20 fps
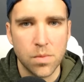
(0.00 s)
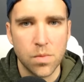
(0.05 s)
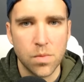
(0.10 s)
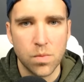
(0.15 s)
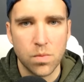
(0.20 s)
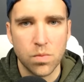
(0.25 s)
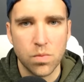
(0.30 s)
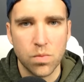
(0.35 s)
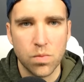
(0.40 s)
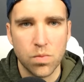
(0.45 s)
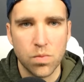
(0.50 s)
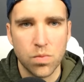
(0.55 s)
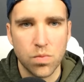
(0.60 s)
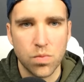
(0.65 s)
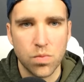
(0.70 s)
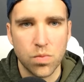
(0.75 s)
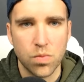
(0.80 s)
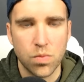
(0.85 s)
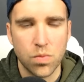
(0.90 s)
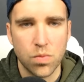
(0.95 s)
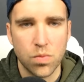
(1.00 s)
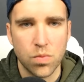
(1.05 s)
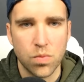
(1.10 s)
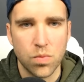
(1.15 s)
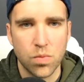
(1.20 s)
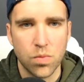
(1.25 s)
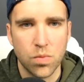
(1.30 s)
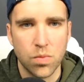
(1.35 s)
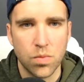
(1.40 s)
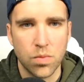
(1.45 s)

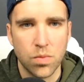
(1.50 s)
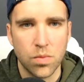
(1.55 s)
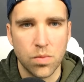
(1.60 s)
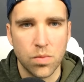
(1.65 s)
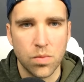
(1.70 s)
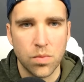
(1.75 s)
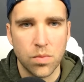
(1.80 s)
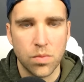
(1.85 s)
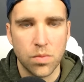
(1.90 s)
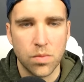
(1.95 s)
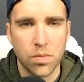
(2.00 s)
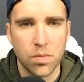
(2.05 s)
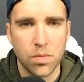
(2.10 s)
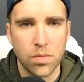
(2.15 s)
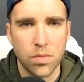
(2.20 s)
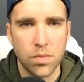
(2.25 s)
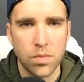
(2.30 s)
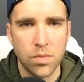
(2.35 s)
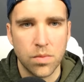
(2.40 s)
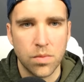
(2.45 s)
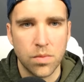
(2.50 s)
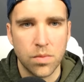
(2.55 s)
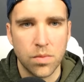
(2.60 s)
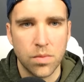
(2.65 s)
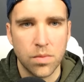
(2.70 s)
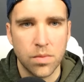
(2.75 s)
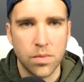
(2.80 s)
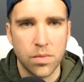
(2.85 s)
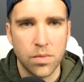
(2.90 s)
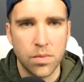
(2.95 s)

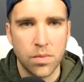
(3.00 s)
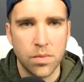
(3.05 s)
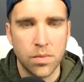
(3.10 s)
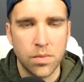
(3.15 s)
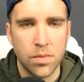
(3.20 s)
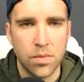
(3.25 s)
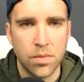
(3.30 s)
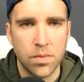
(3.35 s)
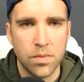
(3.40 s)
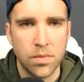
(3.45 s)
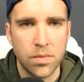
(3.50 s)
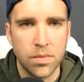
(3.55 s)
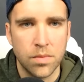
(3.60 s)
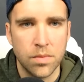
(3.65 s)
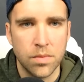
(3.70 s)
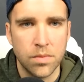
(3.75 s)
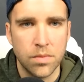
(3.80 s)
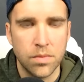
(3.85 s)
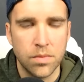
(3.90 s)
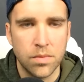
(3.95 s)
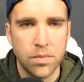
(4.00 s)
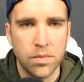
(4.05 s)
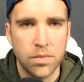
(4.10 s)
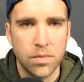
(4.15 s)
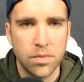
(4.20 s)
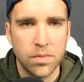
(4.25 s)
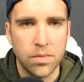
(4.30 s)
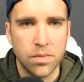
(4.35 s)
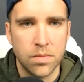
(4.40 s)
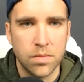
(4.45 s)
The person shown says nothing.